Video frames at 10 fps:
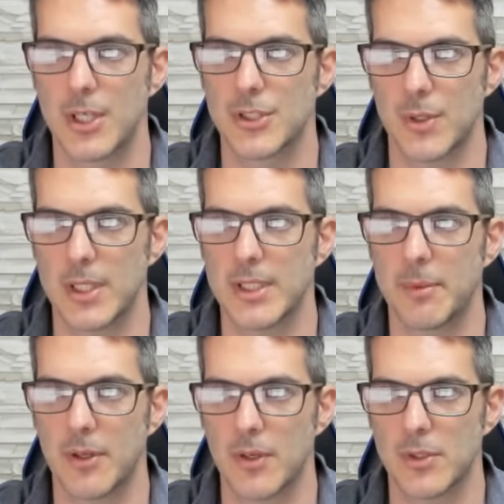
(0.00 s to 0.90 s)
So anything
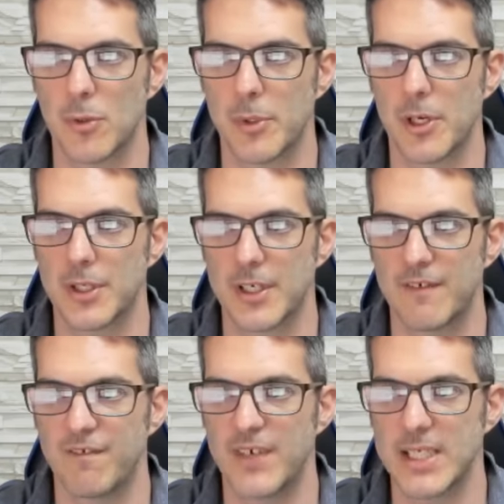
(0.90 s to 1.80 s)
we clicked over here on the
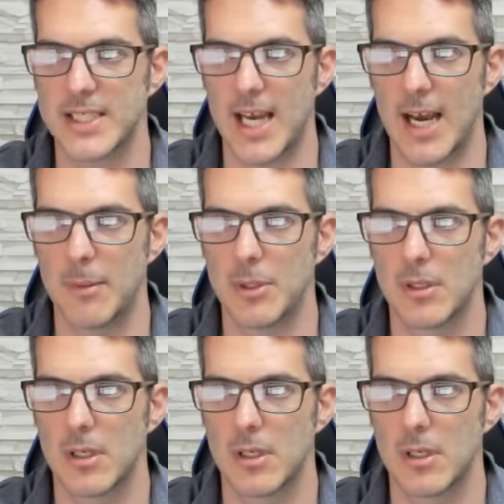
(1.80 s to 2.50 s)
config tab